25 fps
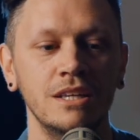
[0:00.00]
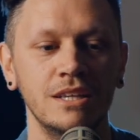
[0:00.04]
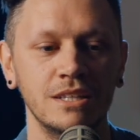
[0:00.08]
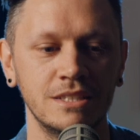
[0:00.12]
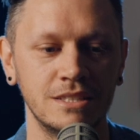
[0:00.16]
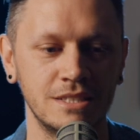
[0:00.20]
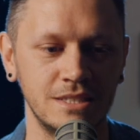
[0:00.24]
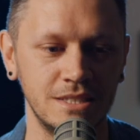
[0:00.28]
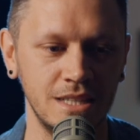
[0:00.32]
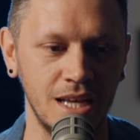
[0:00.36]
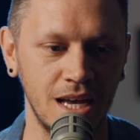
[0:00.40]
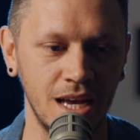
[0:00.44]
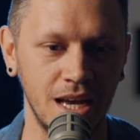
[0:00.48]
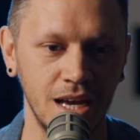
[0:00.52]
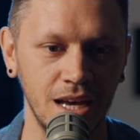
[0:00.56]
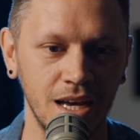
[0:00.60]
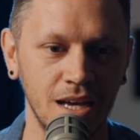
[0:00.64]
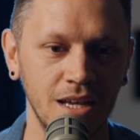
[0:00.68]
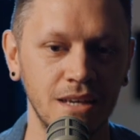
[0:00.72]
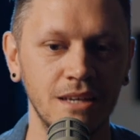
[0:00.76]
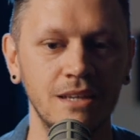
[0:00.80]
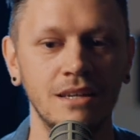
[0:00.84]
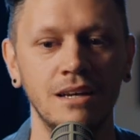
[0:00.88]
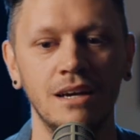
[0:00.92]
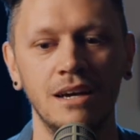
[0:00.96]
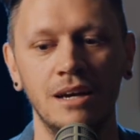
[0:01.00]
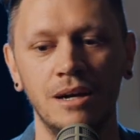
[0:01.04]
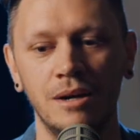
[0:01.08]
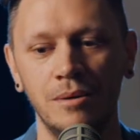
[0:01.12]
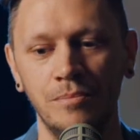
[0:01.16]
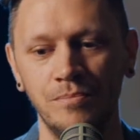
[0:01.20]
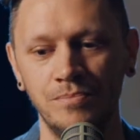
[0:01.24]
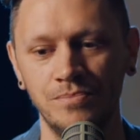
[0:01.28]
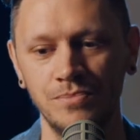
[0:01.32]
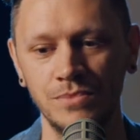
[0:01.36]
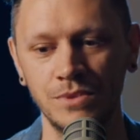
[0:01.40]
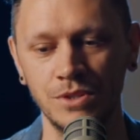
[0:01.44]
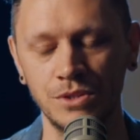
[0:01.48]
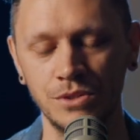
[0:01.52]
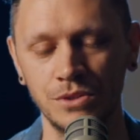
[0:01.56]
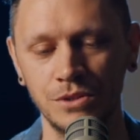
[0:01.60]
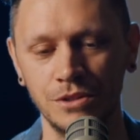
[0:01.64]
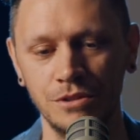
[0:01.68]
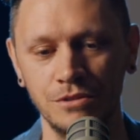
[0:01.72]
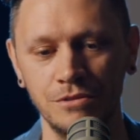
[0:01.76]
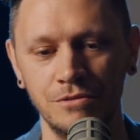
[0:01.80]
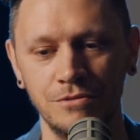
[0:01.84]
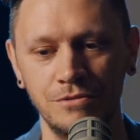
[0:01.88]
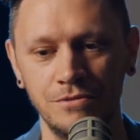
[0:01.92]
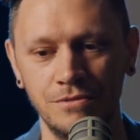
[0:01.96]
sad sort
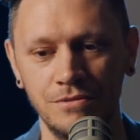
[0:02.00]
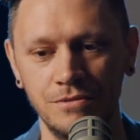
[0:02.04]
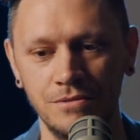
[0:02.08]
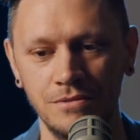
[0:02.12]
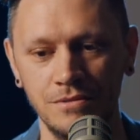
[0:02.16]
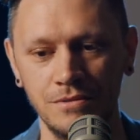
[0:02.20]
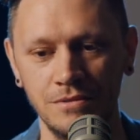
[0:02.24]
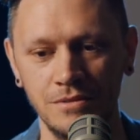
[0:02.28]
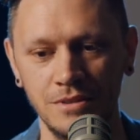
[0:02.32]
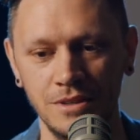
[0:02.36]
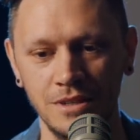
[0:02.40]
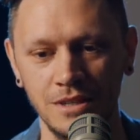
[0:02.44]
of